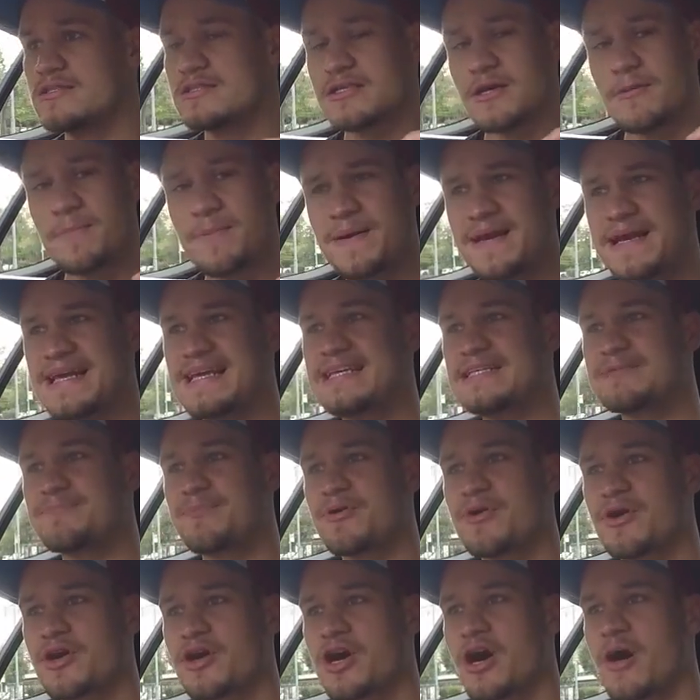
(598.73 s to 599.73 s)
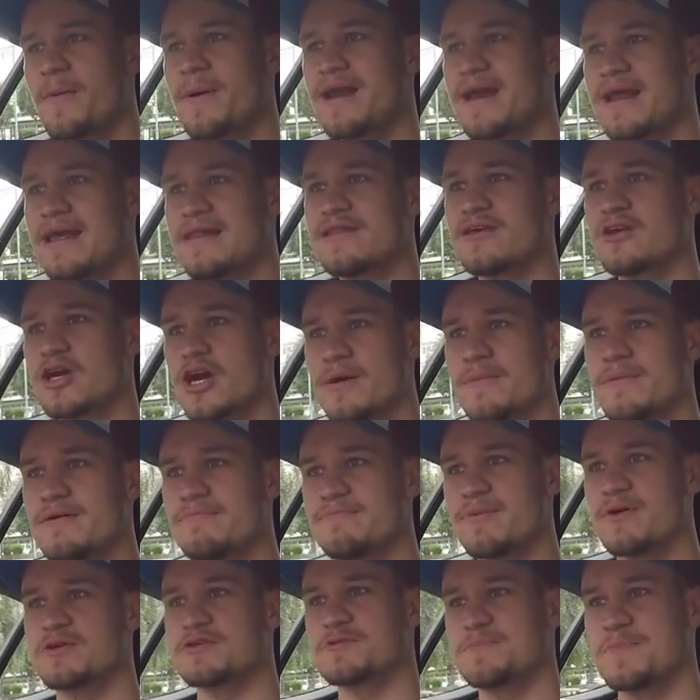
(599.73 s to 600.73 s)
so please put a comment in the
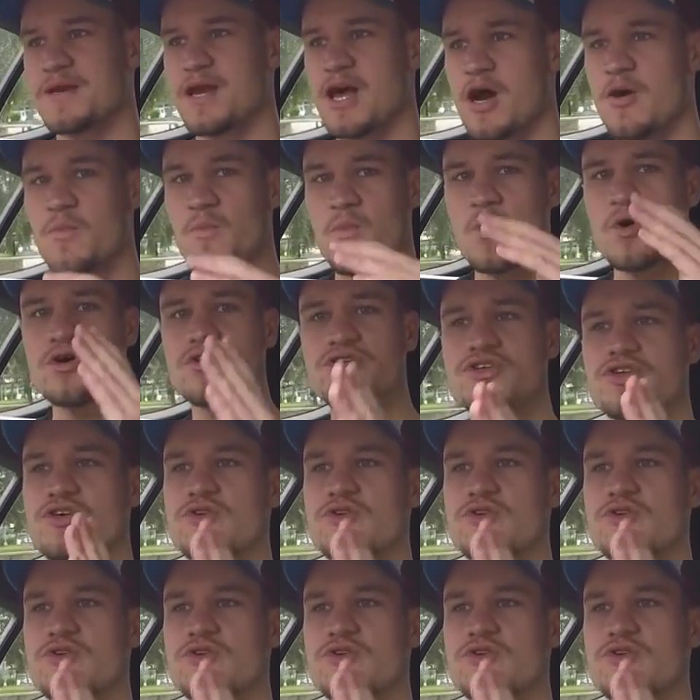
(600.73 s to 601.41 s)
comment box below on what